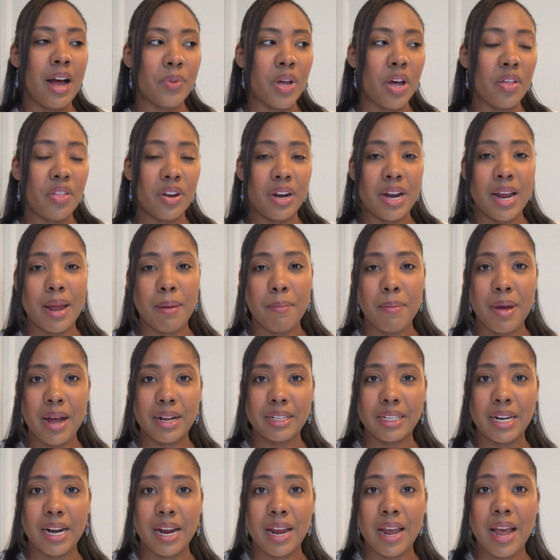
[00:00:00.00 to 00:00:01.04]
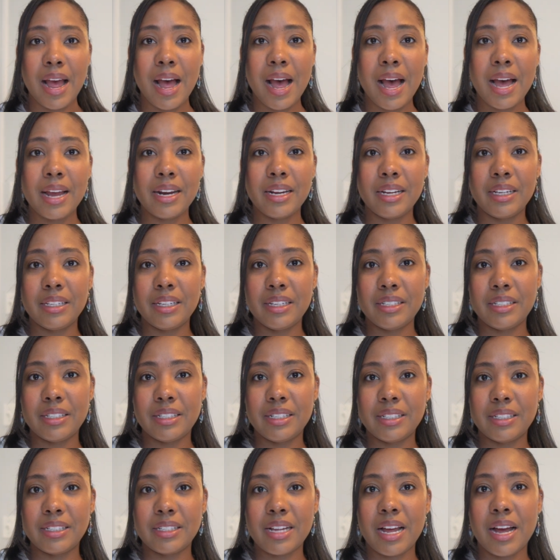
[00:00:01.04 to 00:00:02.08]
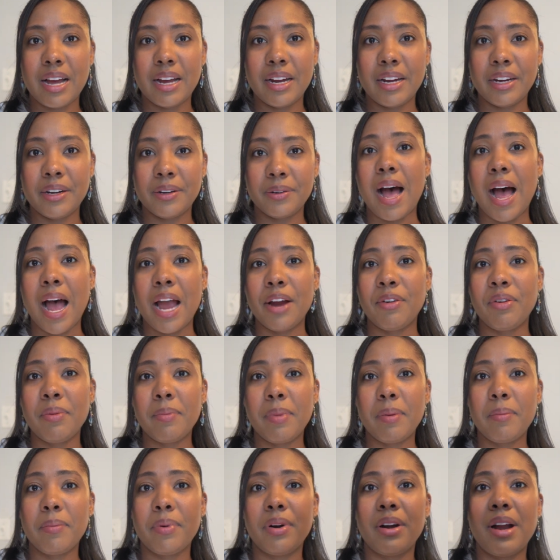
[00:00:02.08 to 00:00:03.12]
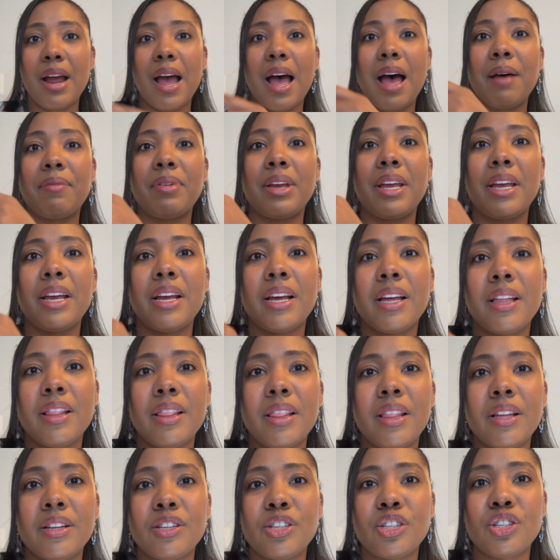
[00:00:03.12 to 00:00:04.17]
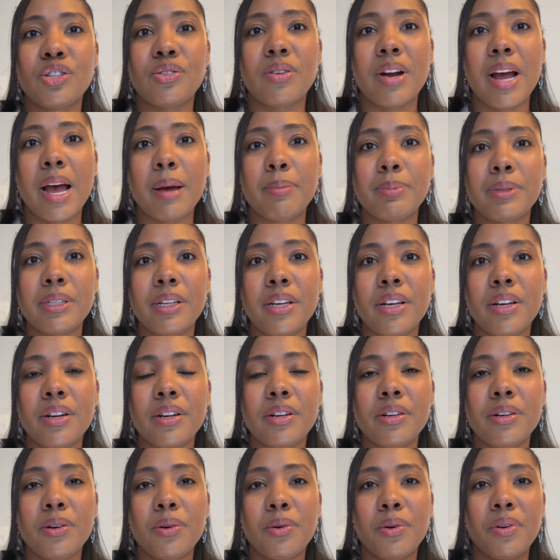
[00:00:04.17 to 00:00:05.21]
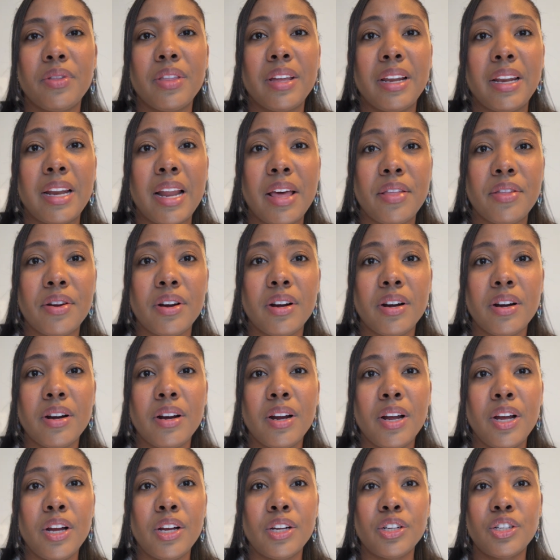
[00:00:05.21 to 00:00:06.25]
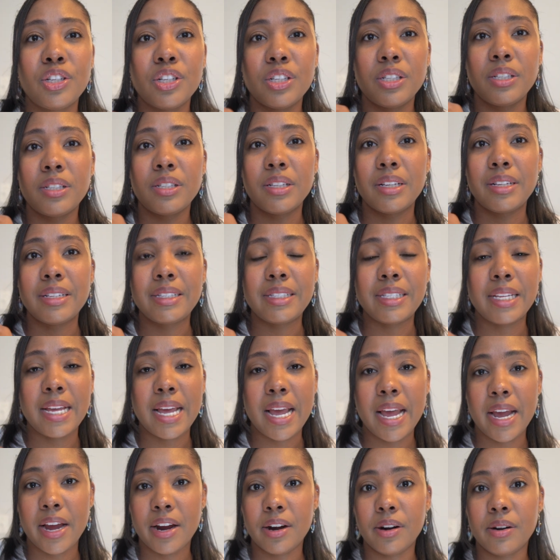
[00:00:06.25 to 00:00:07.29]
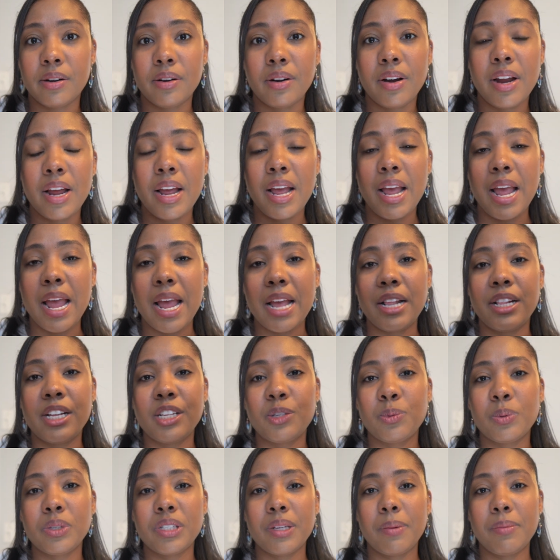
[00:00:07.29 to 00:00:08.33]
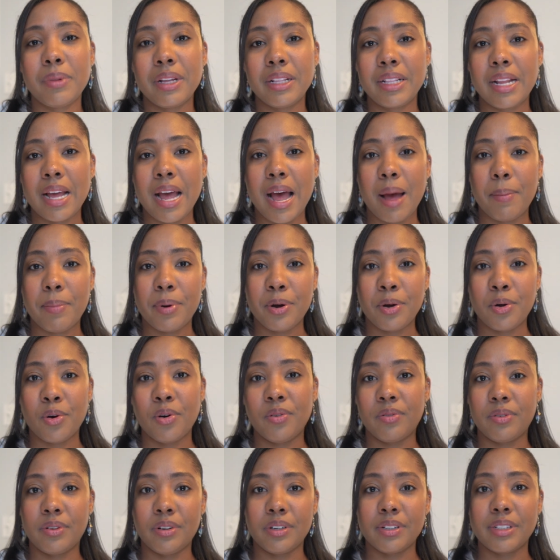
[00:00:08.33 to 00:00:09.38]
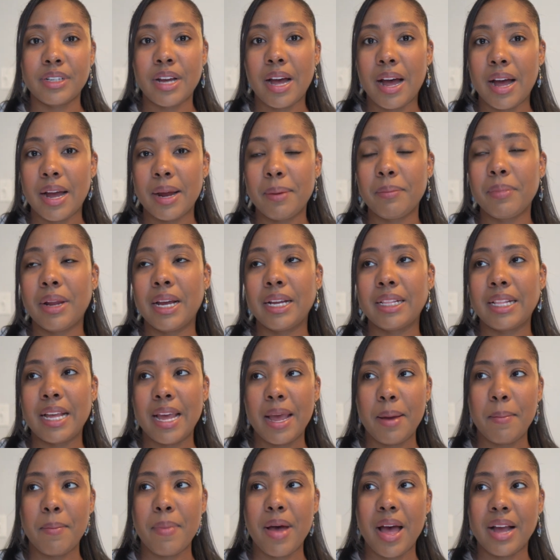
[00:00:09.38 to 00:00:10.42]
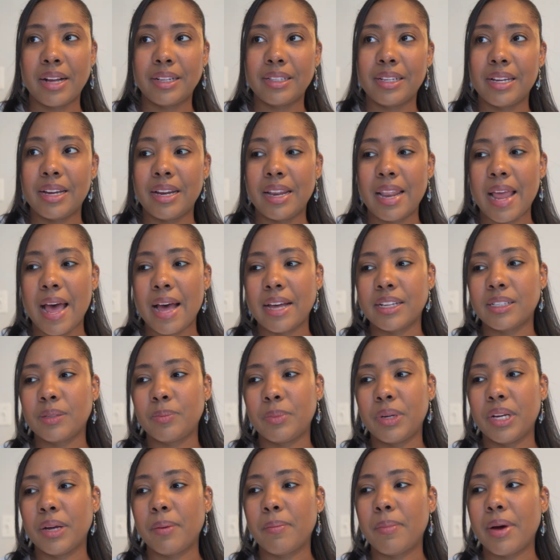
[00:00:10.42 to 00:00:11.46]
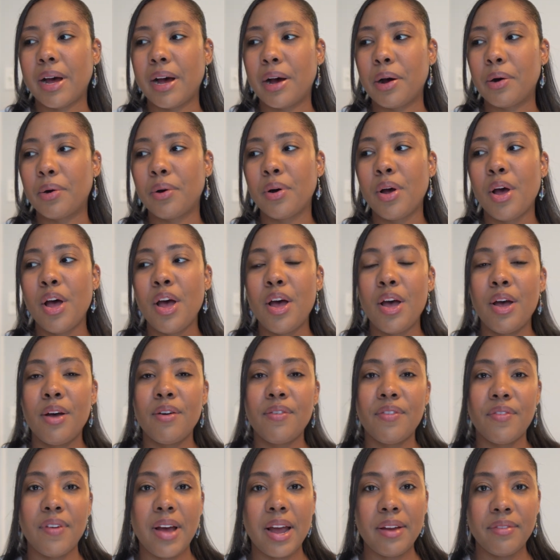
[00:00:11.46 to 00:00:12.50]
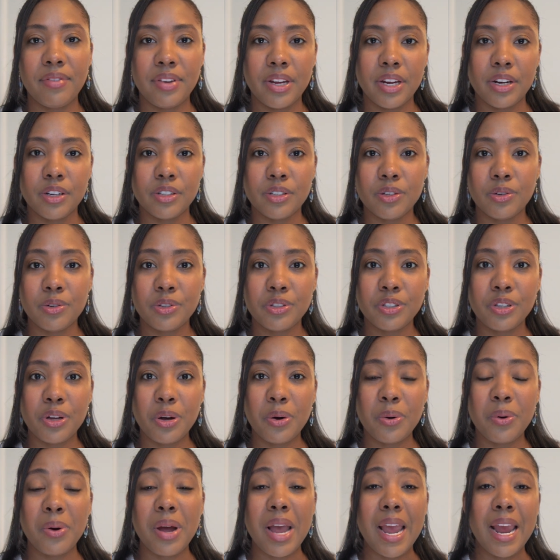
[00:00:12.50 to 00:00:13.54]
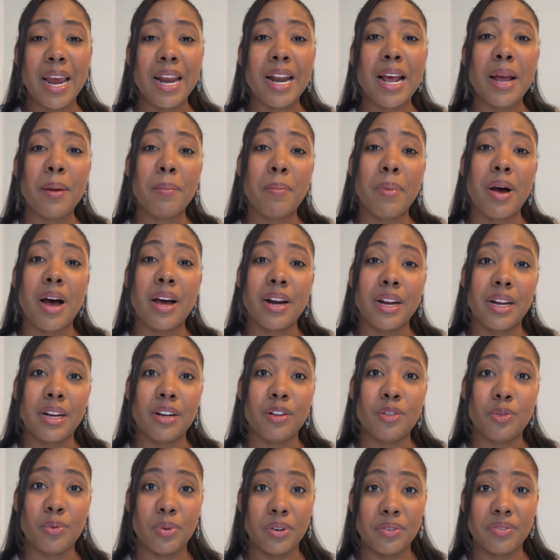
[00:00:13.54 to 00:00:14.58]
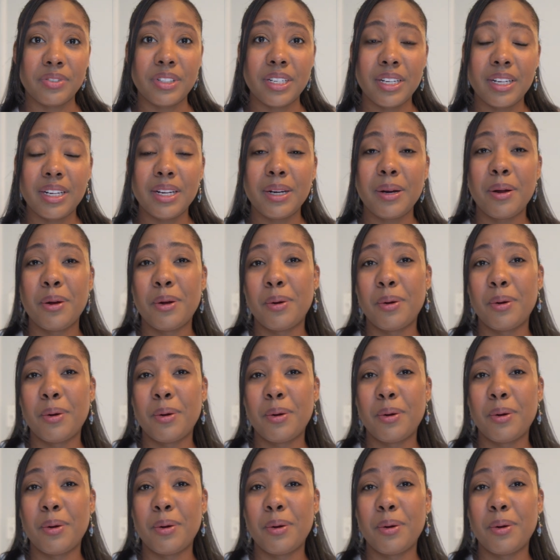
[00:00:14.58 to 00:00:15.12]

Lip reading: other handbag that I had in this design, I remember having the straps here or the leather just tear. And this was something that happened over time. Like, the handbag did last me about 5 years or so, and I bought it thrifted.